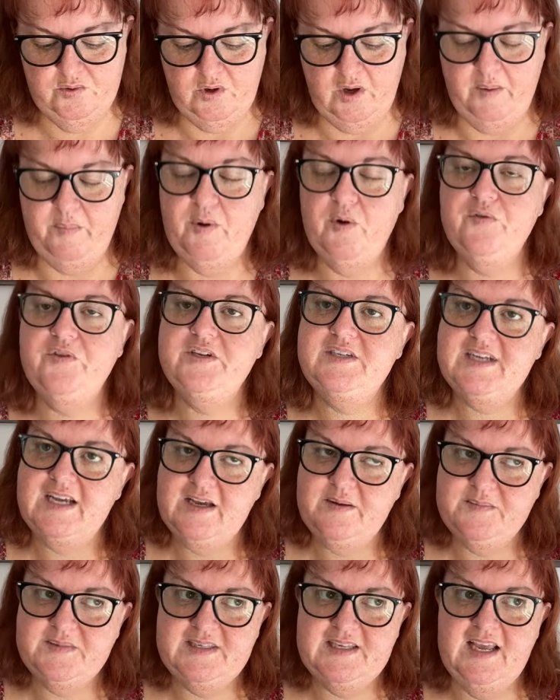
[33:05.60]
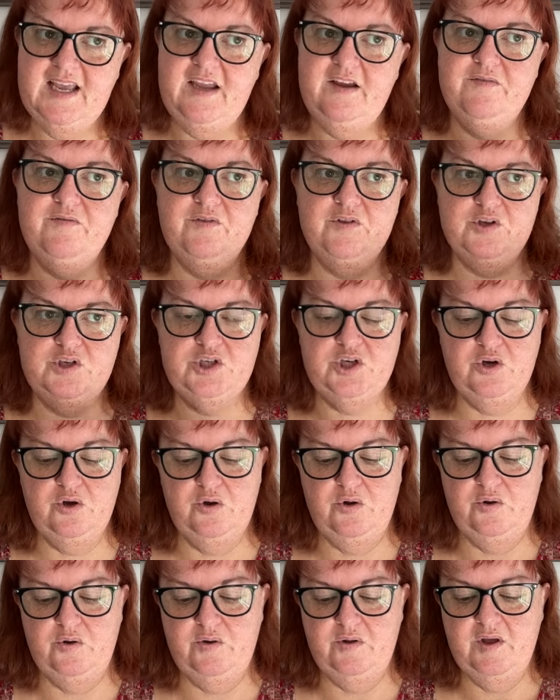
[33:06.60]
I pulled the DMC for the
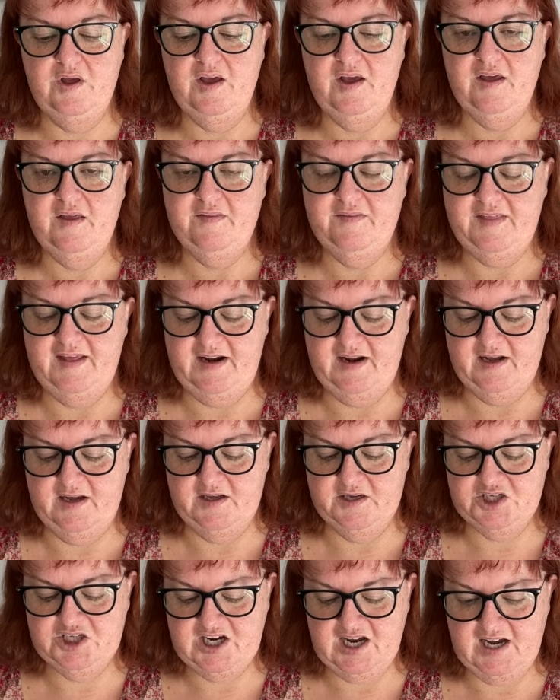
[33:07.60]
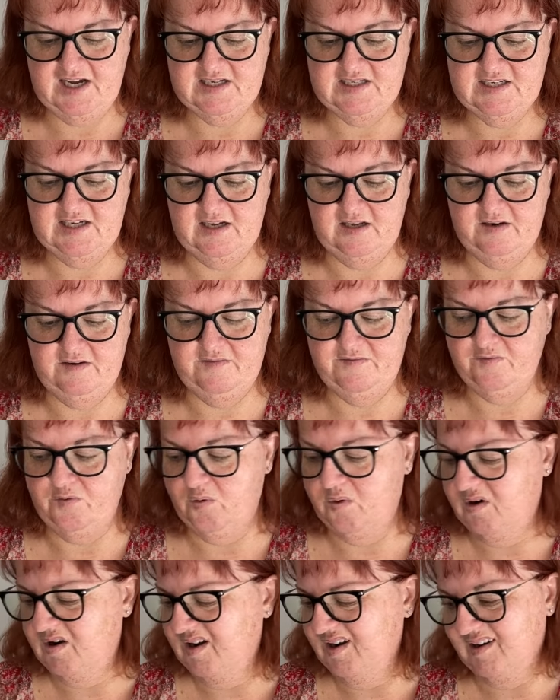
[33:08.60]
two that are charted
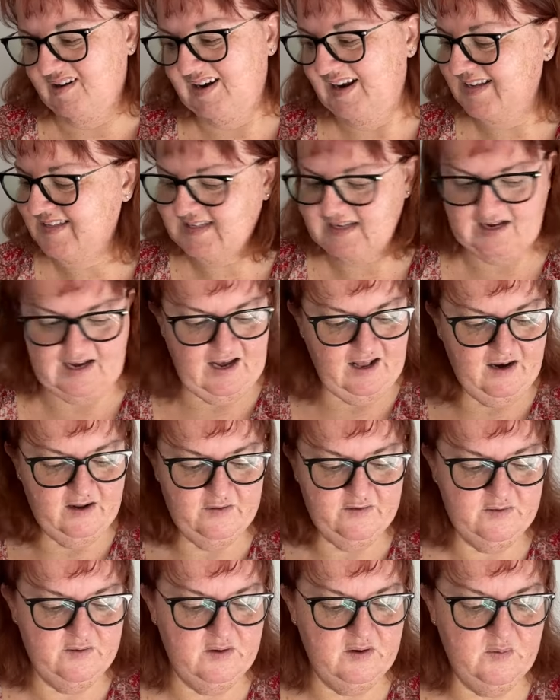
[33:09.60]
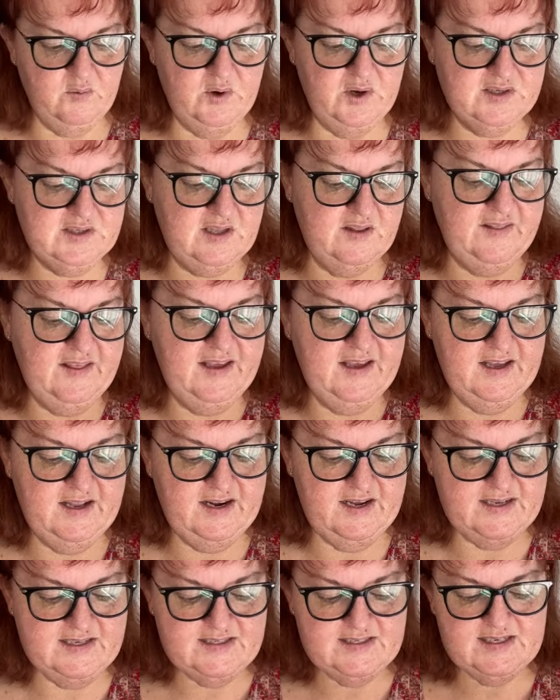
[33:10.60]
for Classic Colour Works, I think it
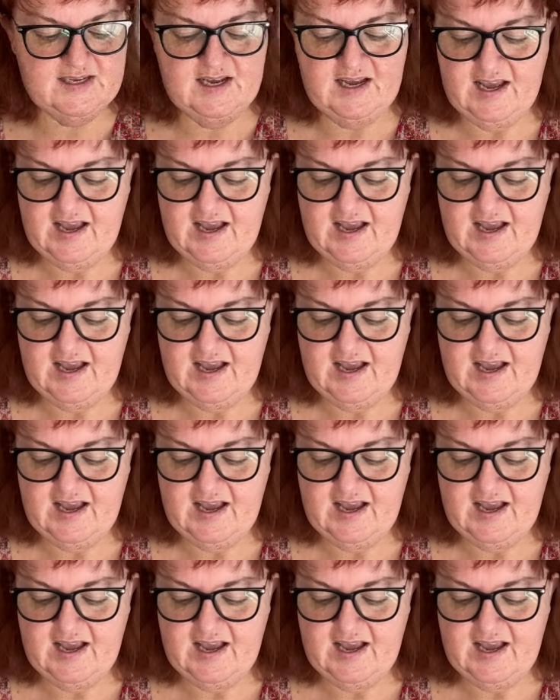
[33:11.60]
is.